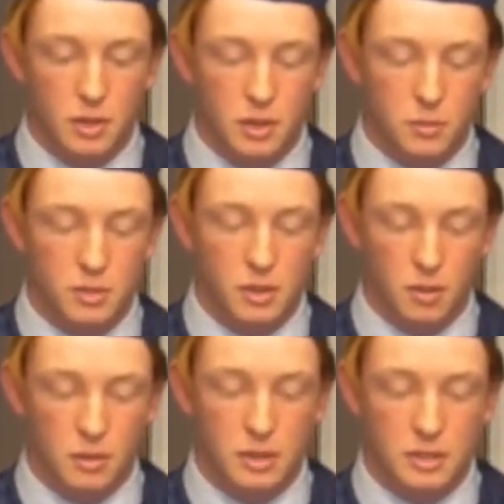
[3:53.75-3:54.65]
It was the
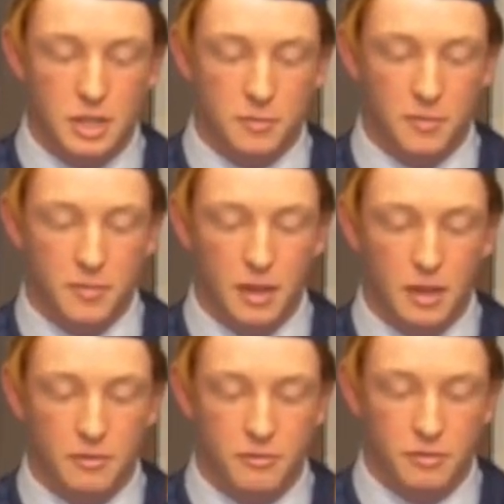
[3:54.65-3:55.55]
loneliest time of my
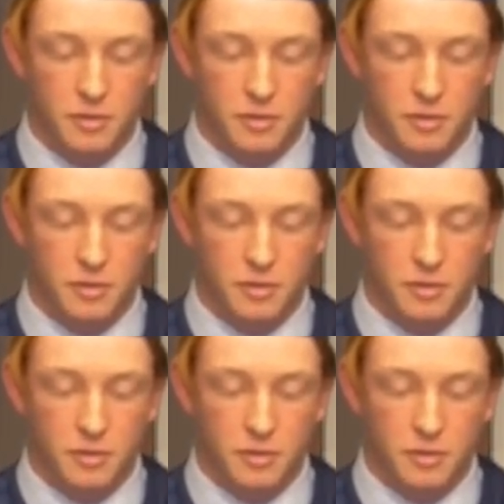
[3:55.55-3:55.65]
life.